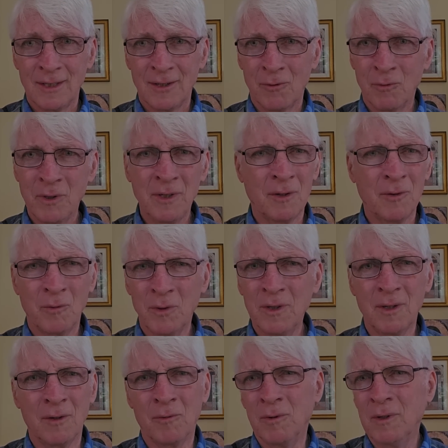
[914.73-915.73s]

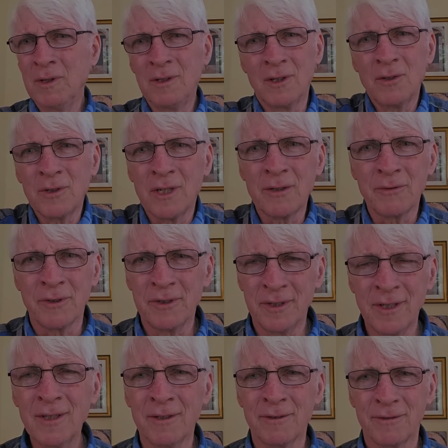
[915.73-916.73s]
We don't have
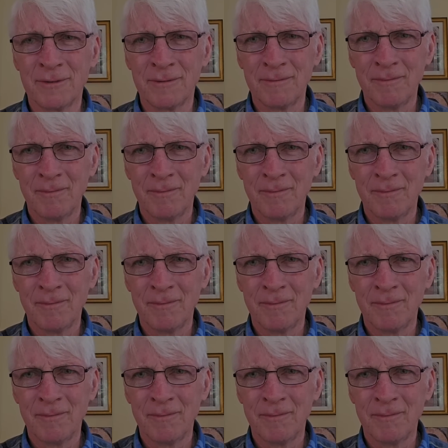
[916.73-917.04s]
enough